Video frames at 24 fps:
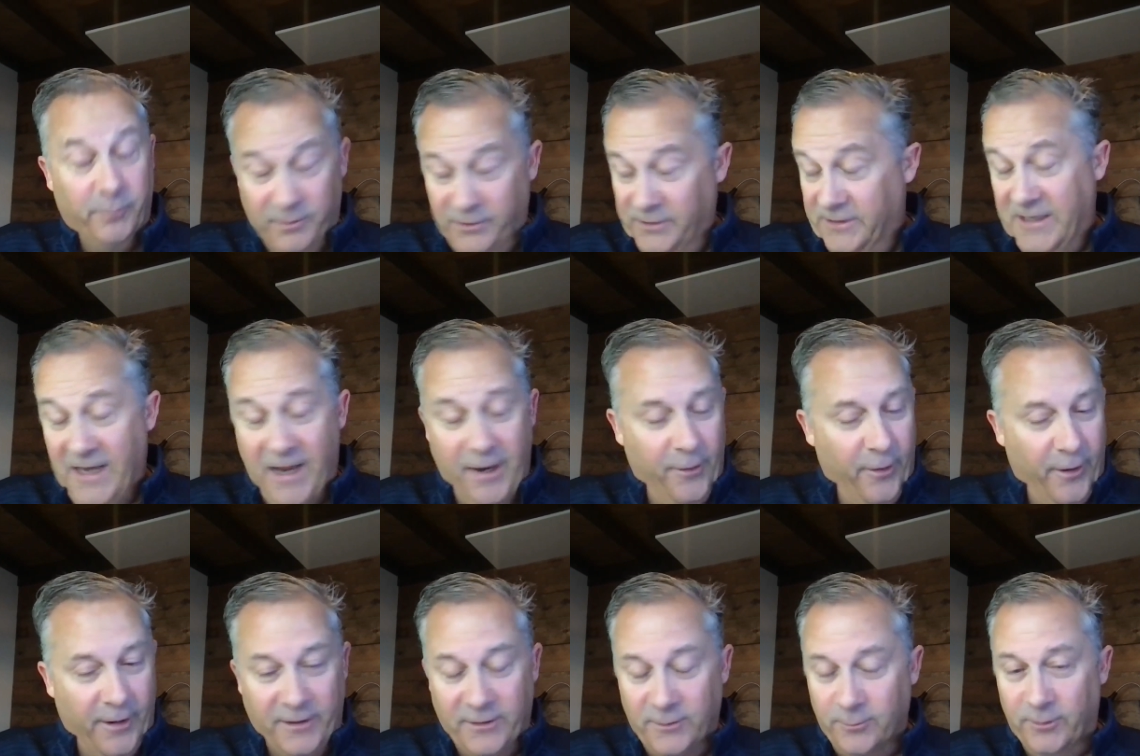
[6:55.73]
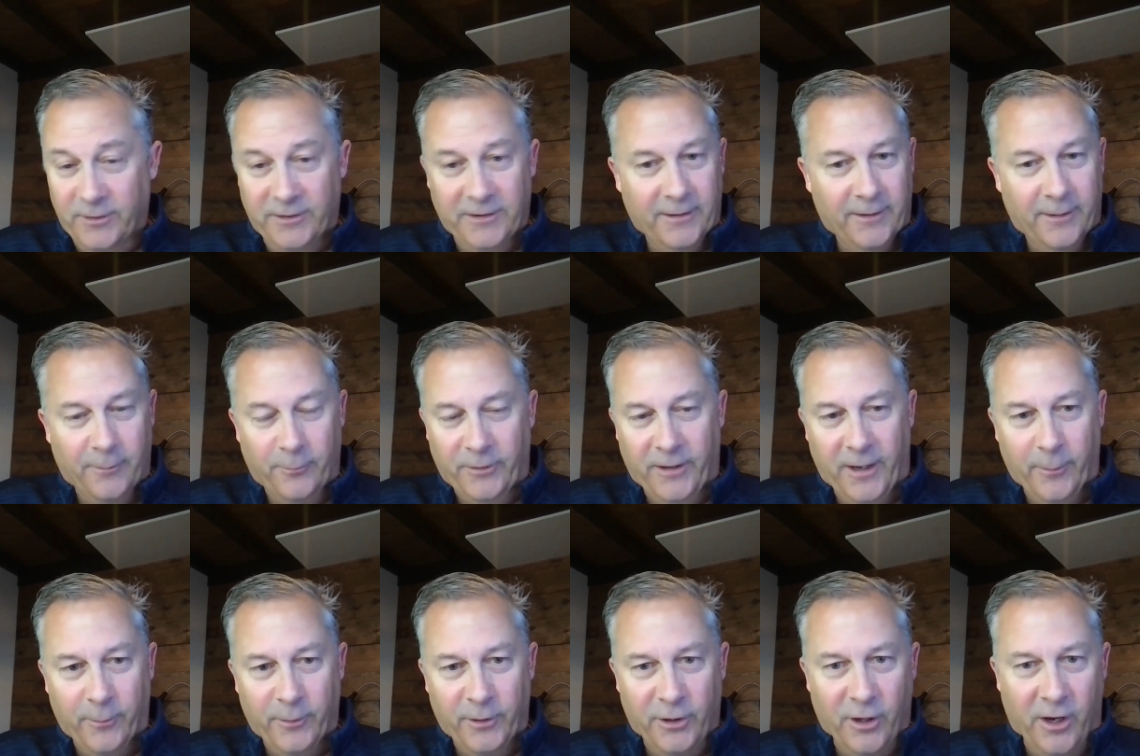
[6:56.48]
To be dead honest with you,
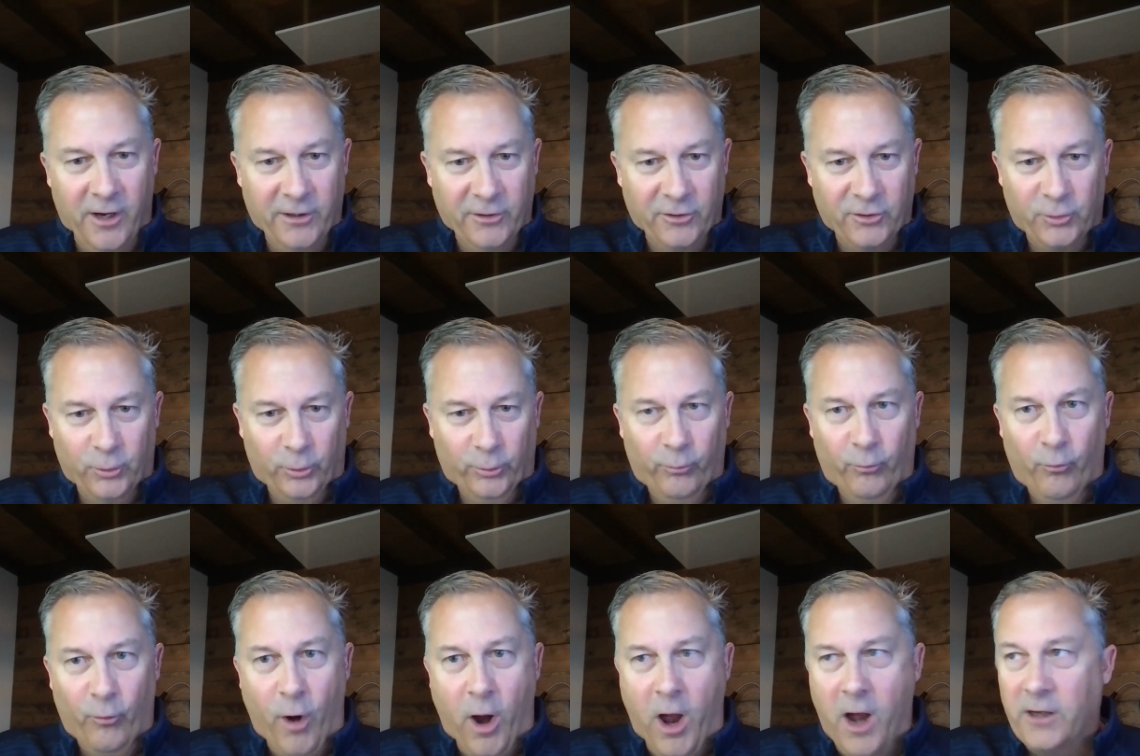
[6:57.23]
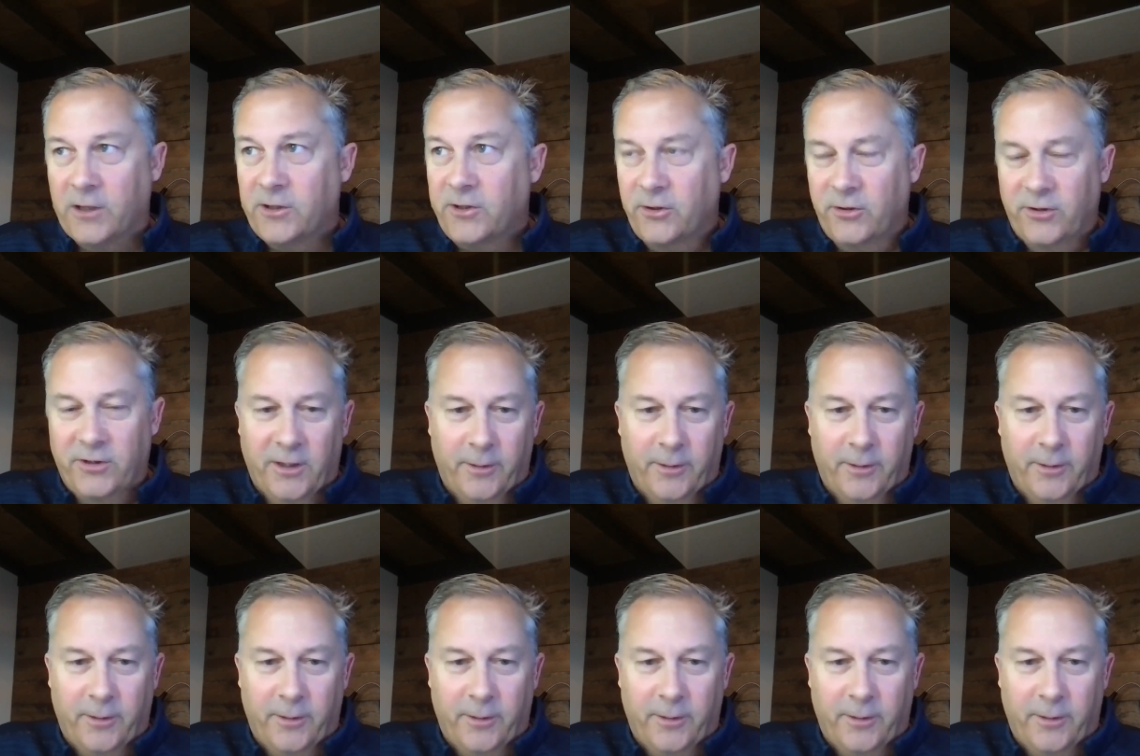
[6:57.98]
I would have gone and sold rocks or